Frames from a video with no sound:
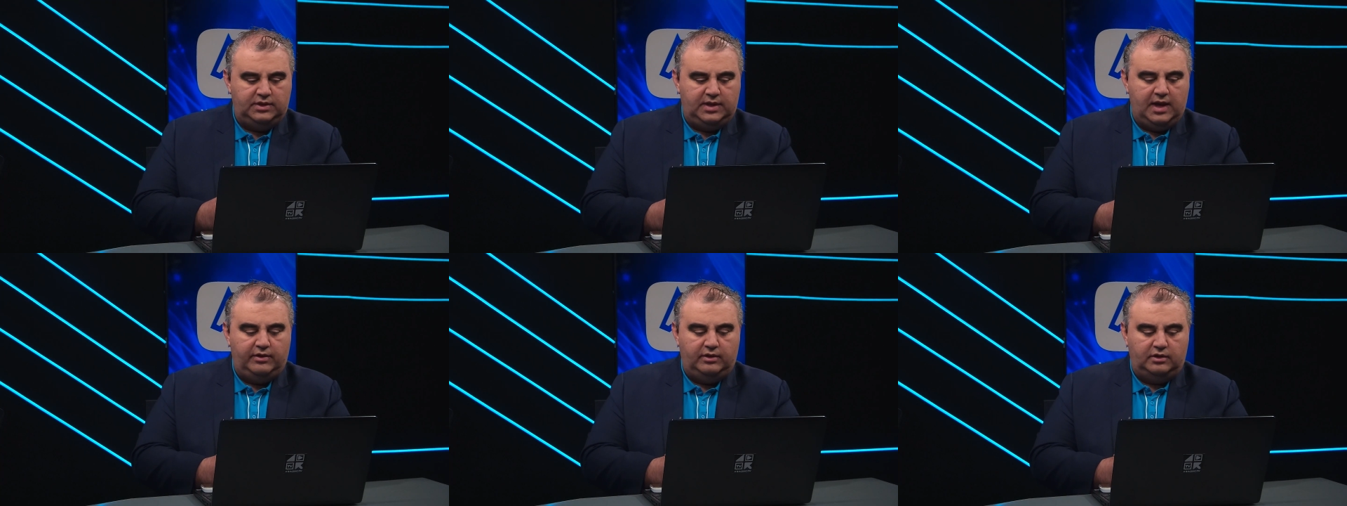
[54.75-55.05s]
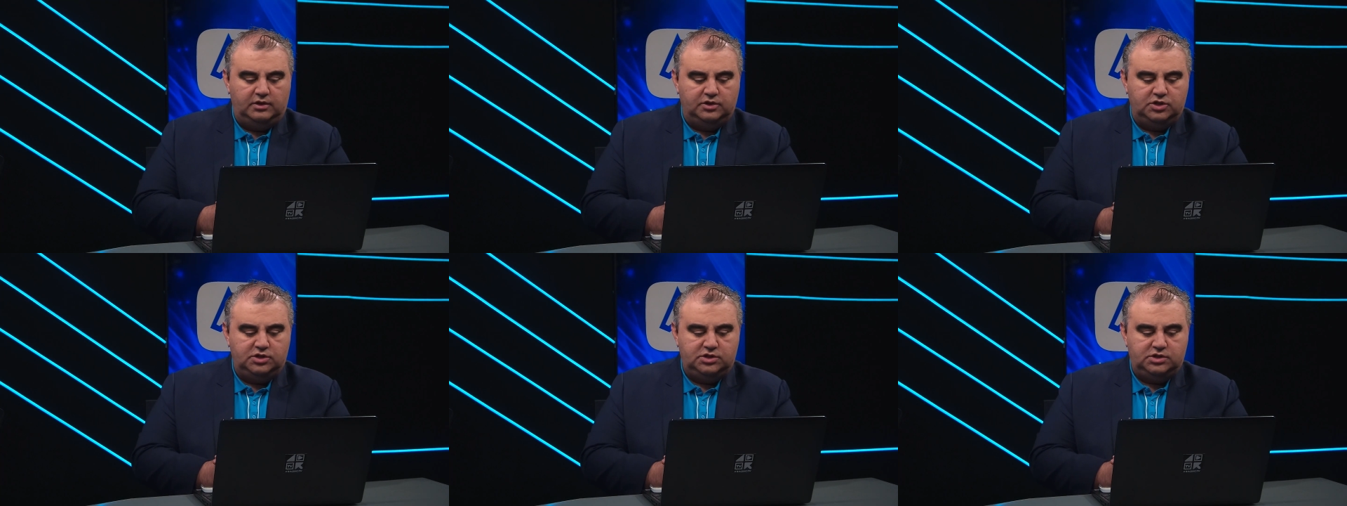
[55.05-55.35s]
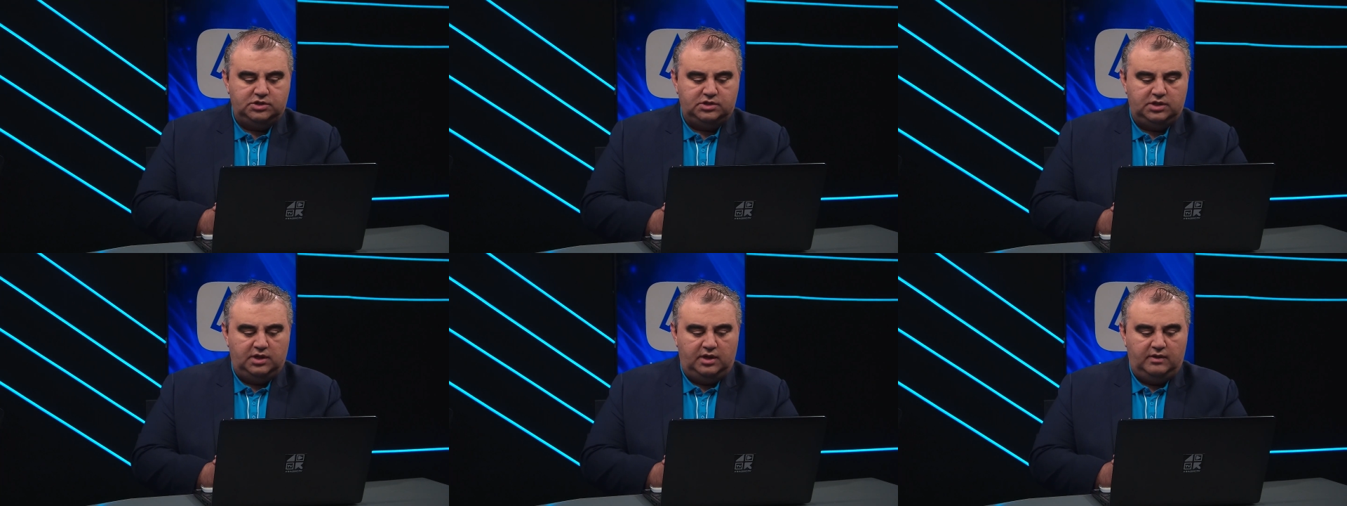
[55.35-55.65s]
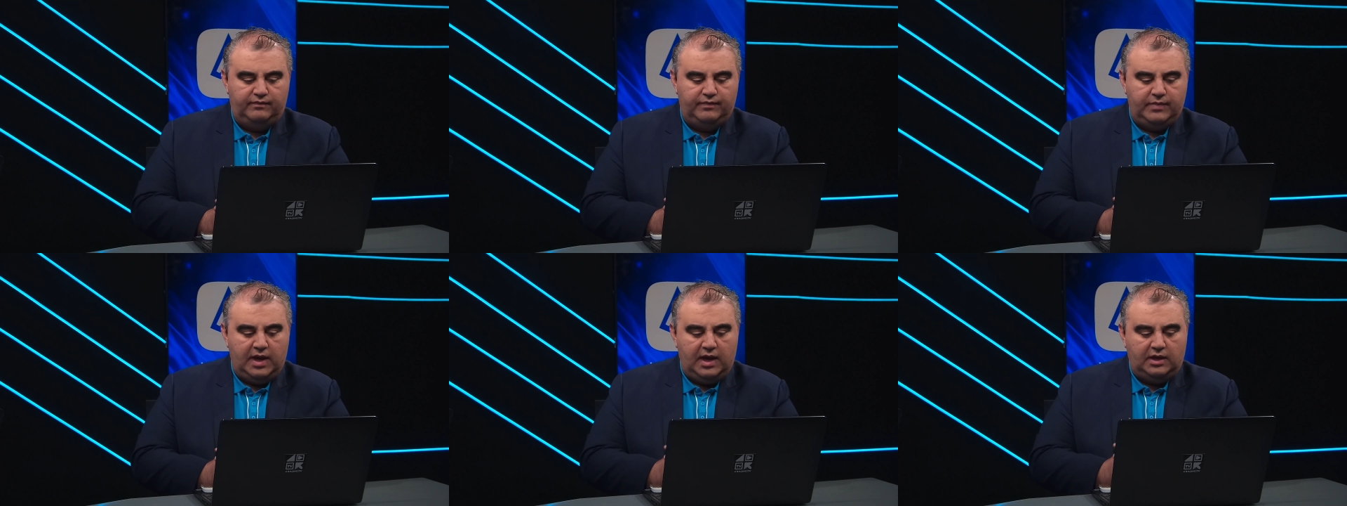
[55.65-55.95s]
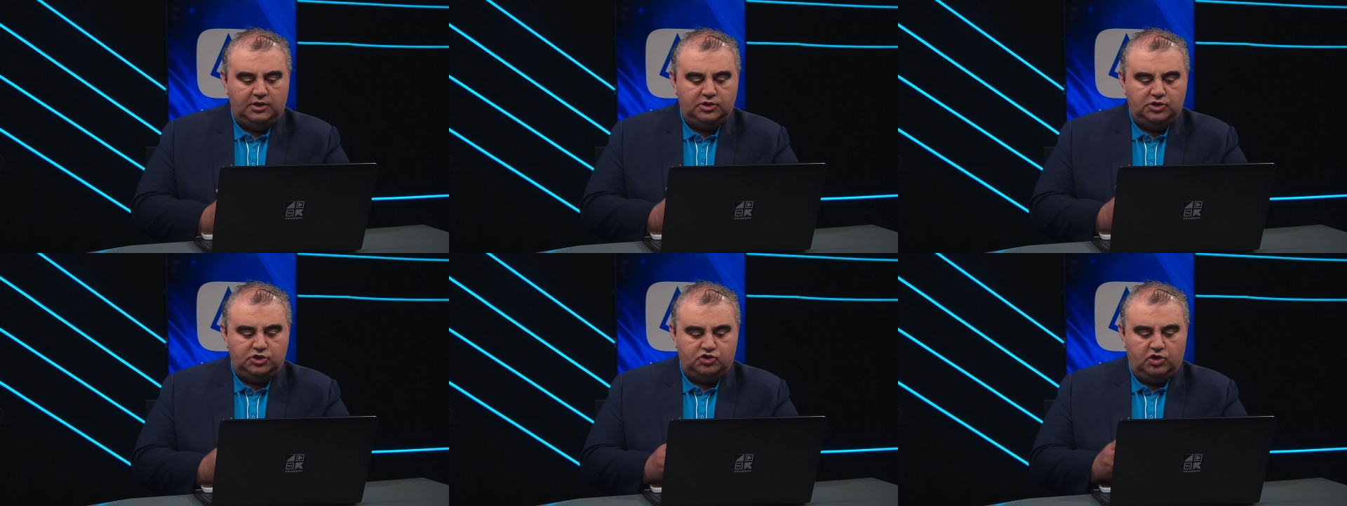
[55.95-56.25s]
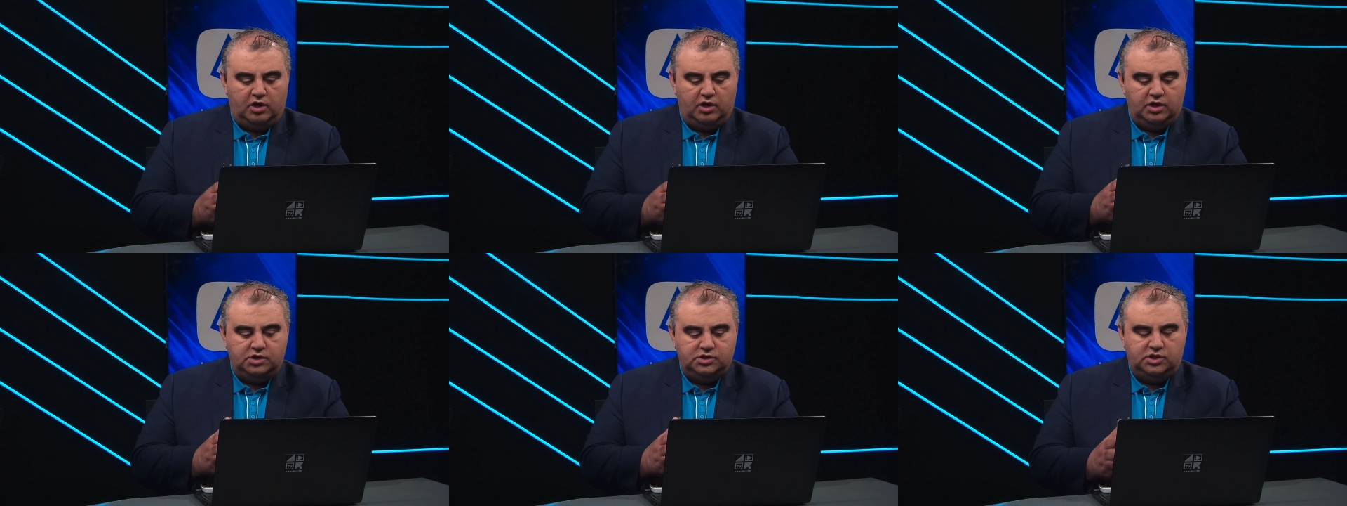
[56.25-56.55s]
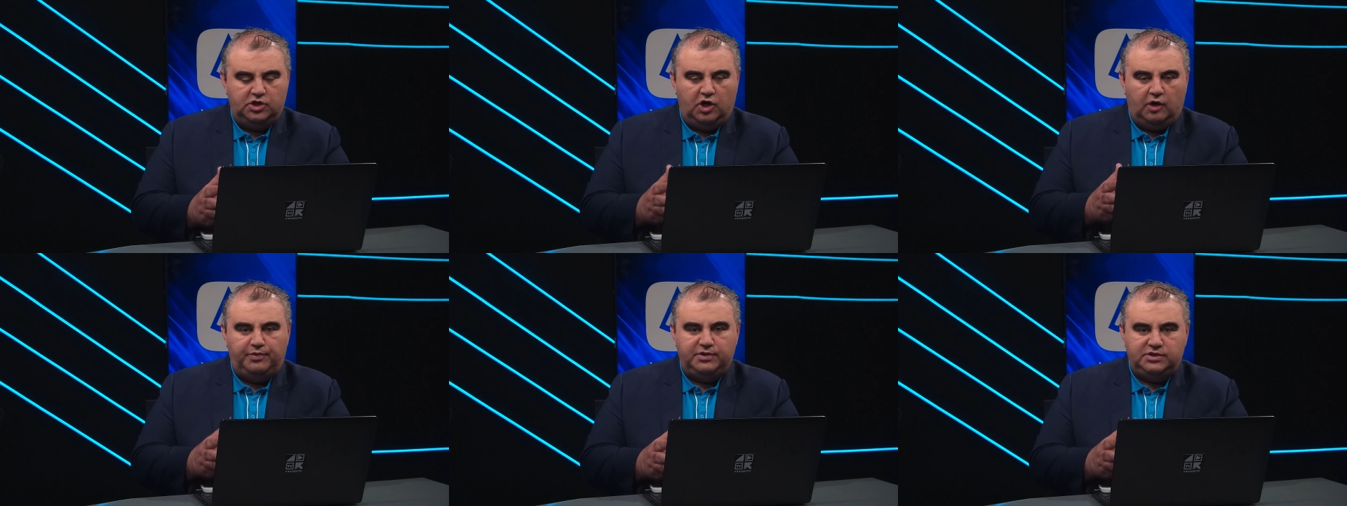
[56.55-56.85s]
Daryl just um, how strong is
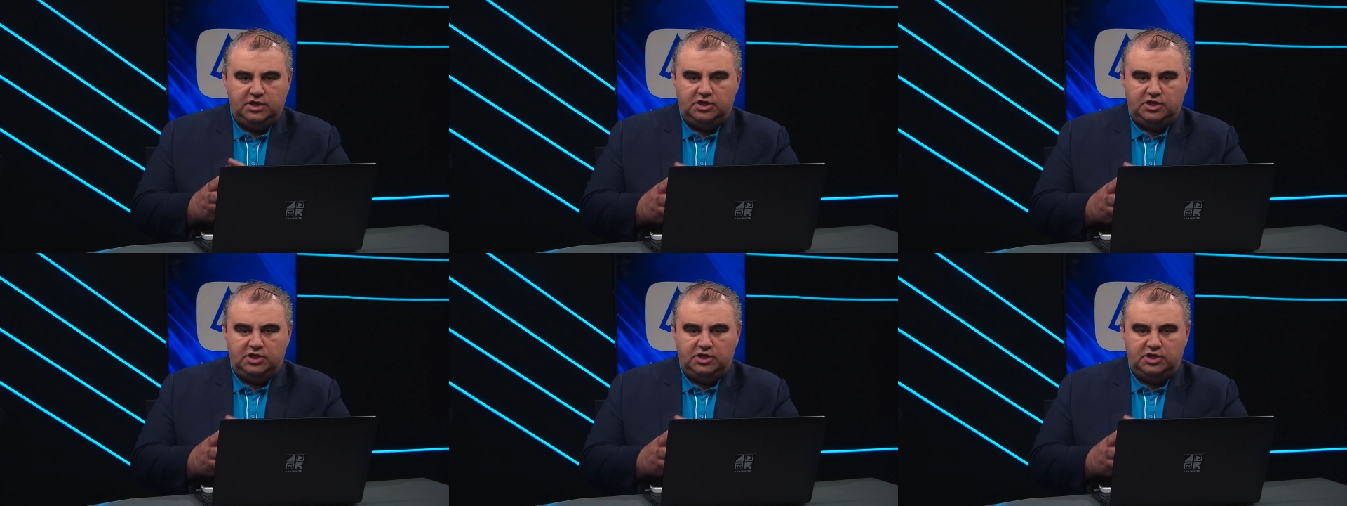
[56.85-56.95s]
the